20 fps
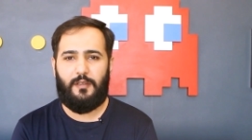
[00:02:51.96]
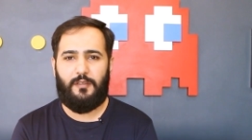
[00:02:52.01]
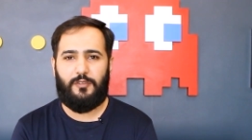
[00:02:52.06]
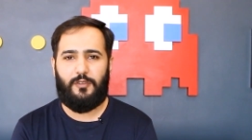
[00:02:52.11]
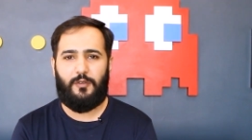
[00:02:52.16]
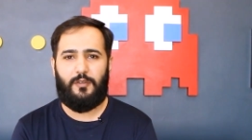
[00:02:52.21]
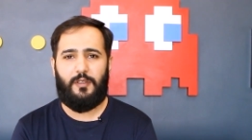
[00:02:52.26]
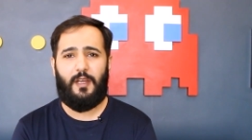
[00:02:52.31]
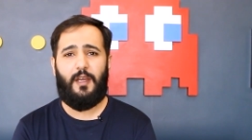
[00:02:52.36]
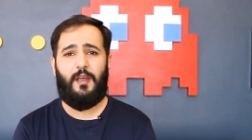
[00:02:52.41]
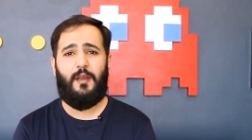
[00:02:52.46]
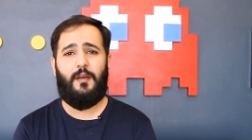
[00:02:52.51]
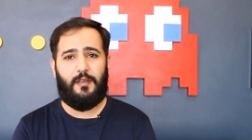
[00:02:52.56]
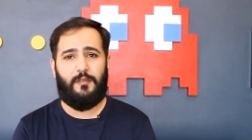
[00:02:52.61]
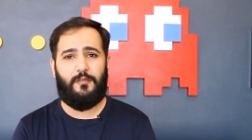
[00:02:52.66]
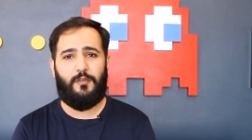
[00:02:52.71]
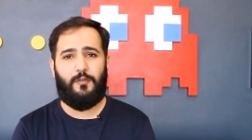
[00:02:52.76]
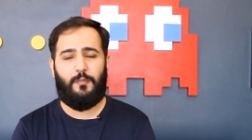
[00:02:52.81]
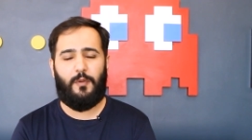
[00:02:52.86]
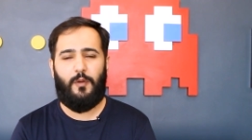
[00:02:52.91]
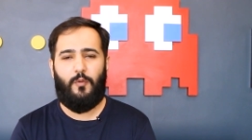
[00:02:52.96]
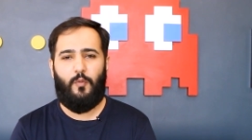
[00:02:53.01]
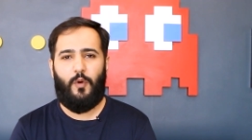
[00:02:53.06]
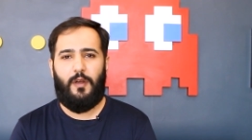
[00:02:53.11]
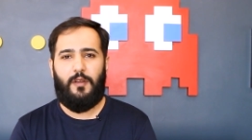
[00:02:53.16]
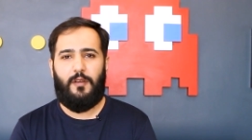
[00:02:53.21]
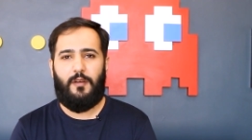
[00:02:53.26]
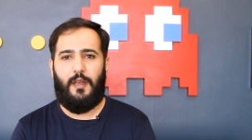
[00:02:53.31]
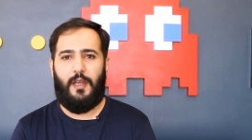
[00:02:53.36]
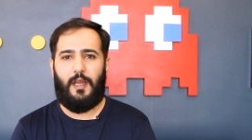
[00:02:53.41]
So yeah, if you've been
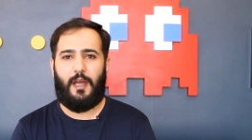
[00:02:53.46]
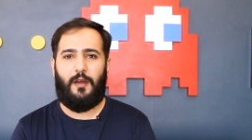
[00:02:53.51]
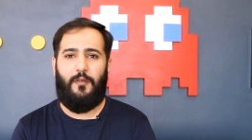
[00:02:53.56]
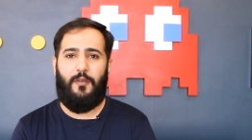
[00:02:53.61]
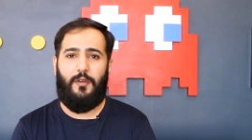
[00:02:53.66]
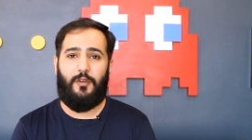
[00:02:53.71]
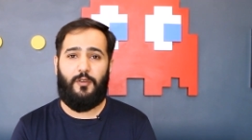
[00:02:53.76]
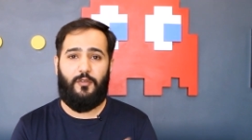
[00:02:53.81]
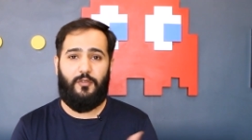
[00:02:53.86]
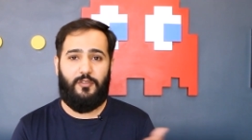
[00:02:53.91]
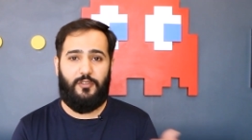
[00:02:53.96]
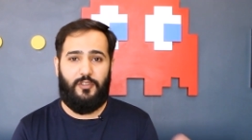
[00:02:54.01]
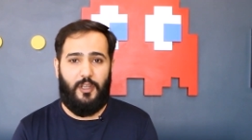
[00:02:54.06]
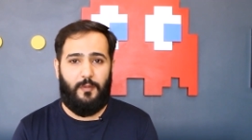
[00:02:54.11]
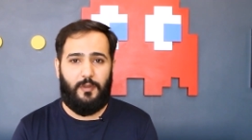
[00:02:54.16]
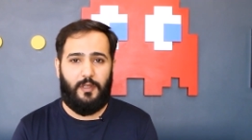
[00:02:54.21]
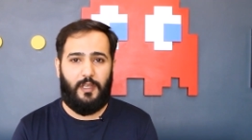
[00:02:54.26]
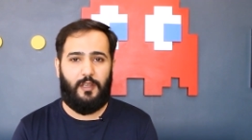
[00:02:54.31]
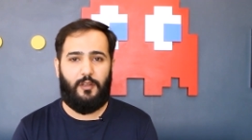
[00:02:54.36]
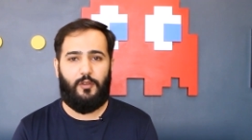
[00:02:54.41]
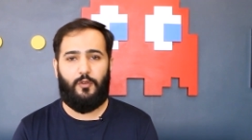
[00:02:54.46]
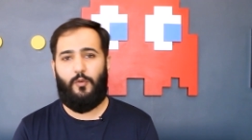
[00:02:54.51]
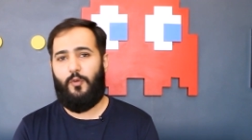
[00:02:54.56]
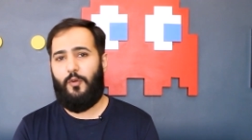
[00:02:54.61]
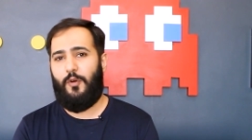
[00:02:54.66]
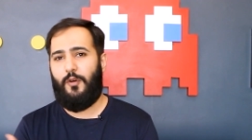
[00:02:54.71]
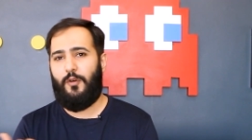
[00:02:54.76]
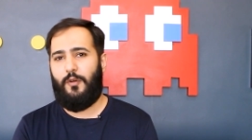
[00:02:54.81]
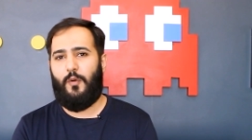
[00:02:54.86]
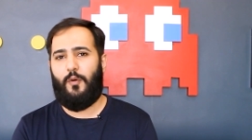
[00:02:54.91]
wondering how to use Gemini
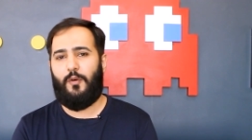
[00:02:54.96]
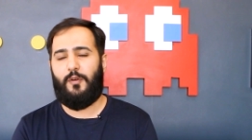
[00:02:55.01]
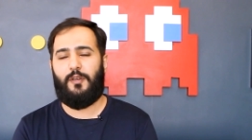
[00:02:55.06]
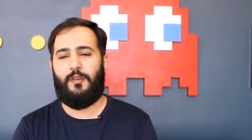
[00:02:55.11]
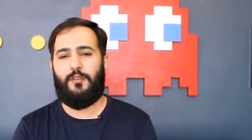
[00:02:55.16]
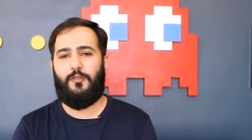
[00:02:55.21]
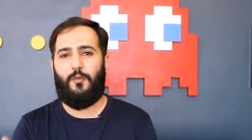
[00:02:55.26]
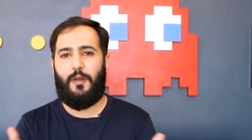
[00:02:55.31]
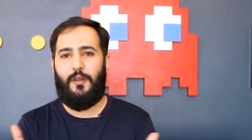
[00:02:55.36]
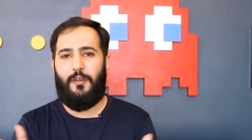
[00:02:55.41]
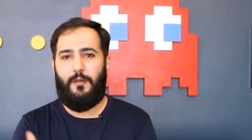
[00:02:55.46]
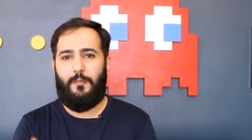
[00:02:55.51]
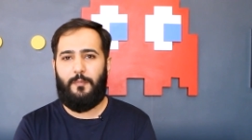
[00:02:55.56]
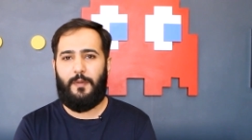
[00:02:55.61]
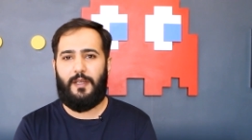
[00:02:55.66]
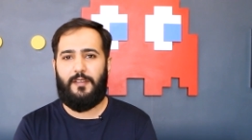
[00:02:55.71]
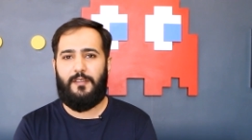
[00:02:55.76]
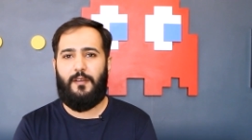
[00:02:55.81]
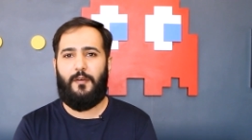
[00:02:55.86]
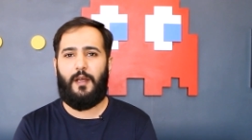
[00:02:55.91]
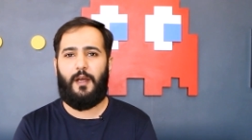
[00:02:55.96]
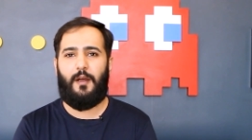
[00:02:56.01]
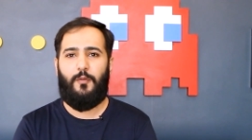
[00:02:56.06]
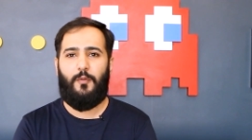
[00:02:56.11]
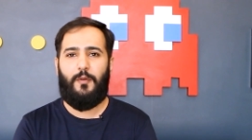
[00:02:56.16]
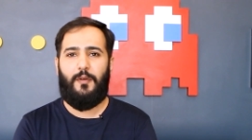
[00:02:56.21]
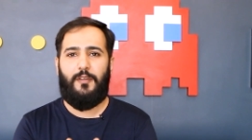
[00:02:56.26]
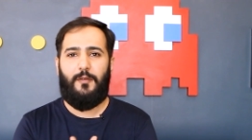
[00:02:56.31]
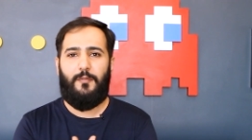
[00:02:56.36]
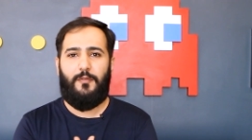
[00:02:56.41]
Google or just want to mess
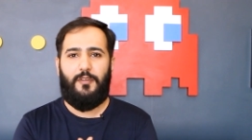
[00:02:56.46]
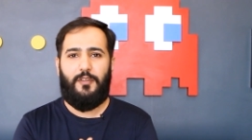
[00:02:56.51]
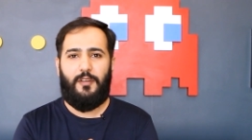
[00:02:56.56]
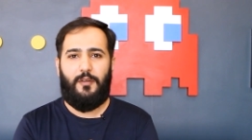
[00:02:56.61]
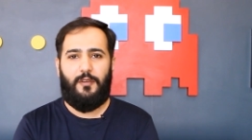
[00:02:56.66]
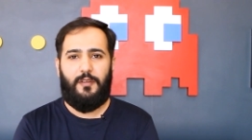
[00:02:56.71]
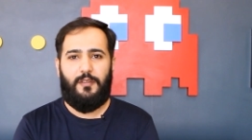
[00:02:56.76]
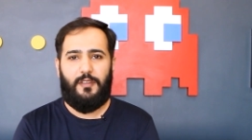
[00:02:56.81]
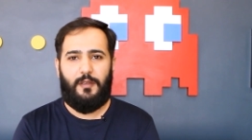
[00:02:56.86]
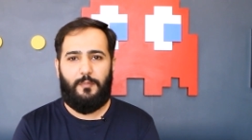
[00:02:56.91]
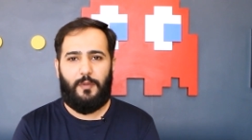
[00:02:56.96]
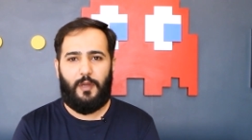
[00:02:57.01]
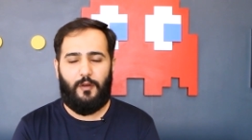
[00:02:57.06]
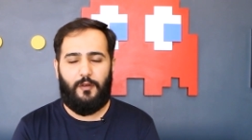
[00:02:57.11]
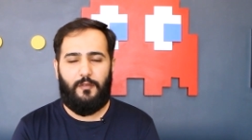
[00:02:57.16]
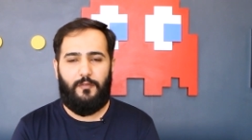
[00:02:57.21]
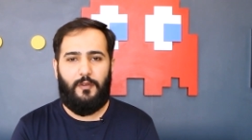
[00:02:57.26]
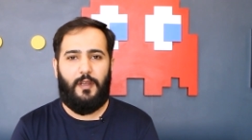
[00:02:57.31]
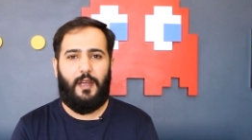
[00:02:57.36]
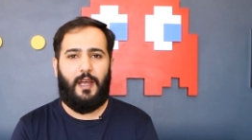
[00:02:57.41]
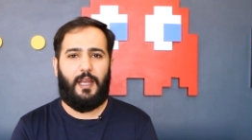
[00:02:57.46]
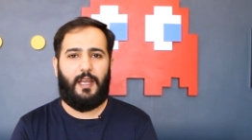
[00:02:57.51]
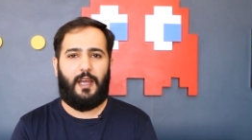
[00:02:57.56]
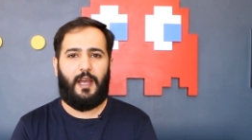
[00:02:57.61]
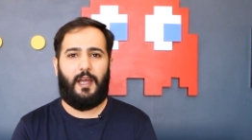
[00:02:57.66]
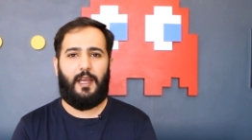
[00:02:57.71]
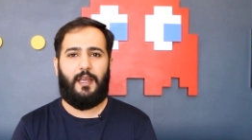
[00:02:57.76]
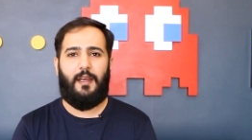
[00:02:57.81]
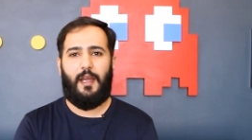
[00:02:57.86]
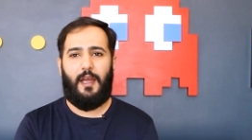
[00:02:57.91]
around with some seriously powerful
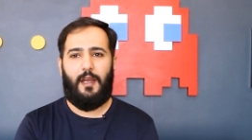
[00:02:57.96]
AI,